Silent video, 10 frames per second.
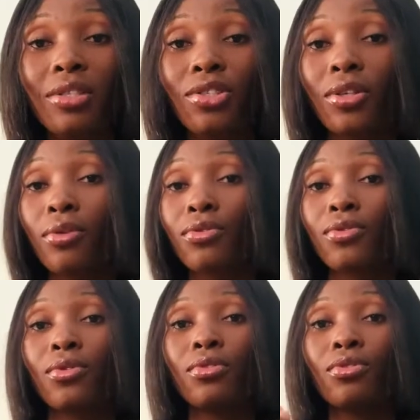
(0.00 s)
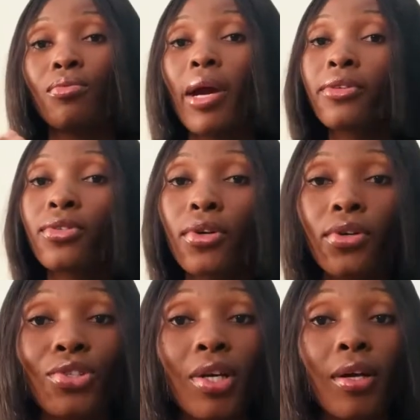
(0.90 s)
shout out to the
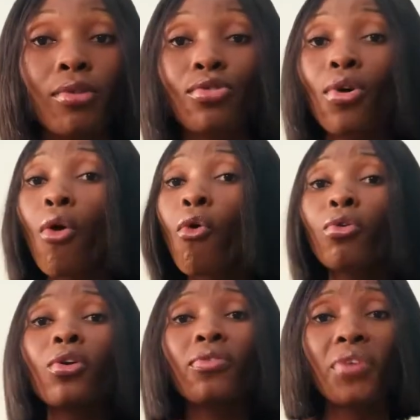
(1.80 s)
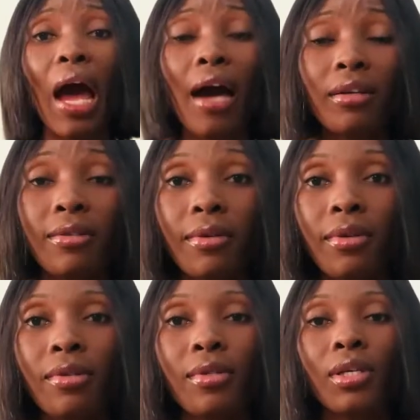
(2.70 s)
director, shout out to all of the
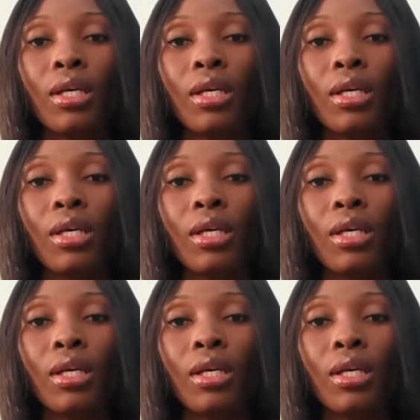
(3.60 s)
actors.